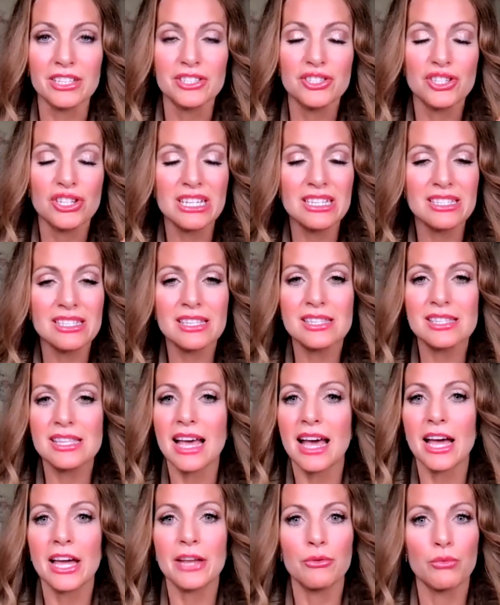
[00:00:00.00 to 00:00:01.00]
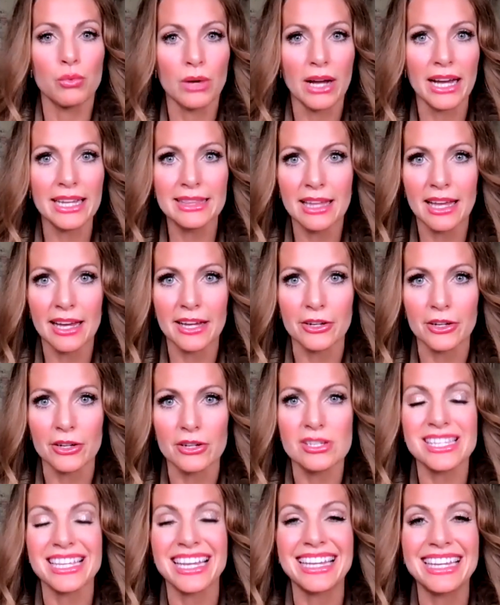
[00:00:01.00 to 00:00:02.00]
Jesus said, red
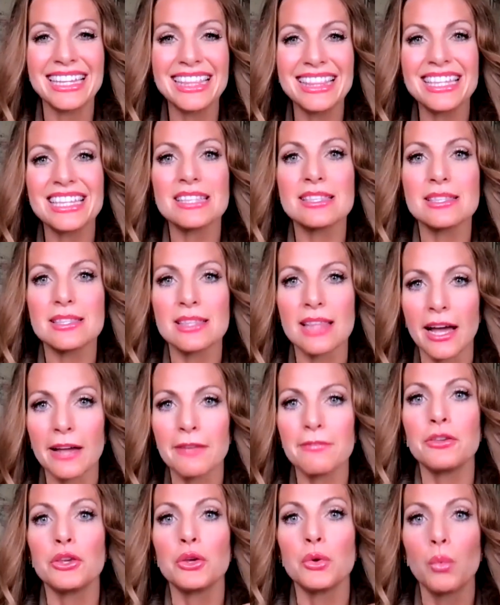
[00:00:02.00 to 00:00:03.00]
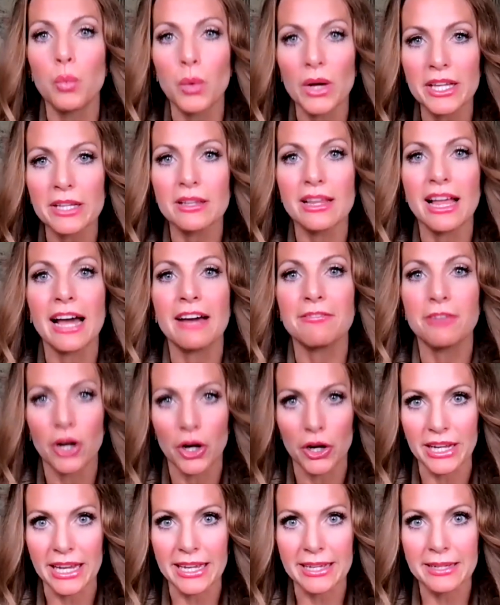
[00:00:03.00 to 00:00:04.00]
letters, in this life, you will have
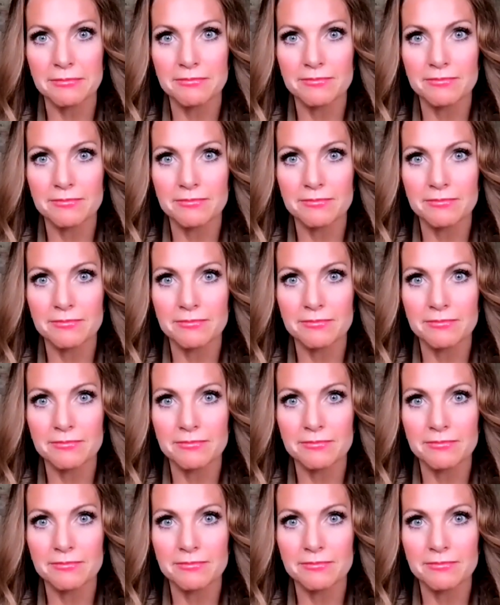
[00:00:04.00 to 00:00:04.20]
heartache.